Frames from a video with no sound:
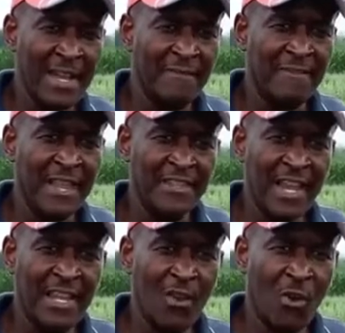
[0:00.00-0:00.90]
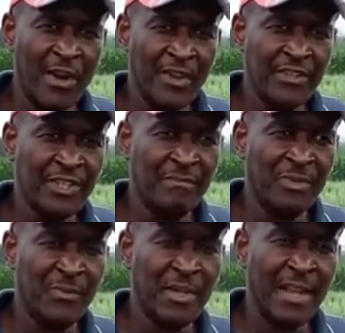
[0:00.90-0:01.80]
if there is any correlation
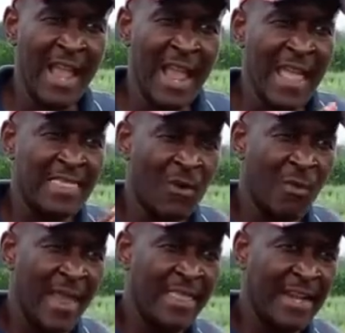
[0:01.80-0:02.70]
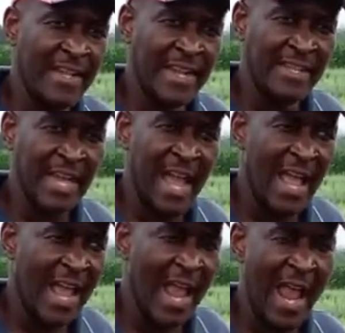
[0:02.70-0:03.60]
between the weather data
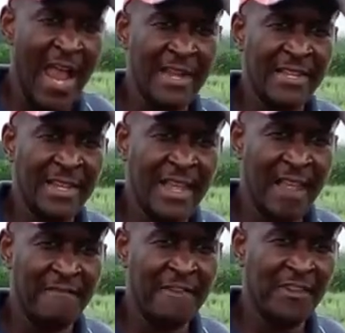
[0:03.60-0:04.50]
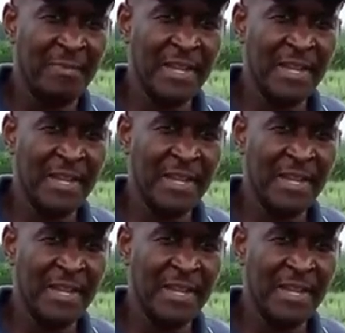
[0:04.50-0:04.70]
and the FHB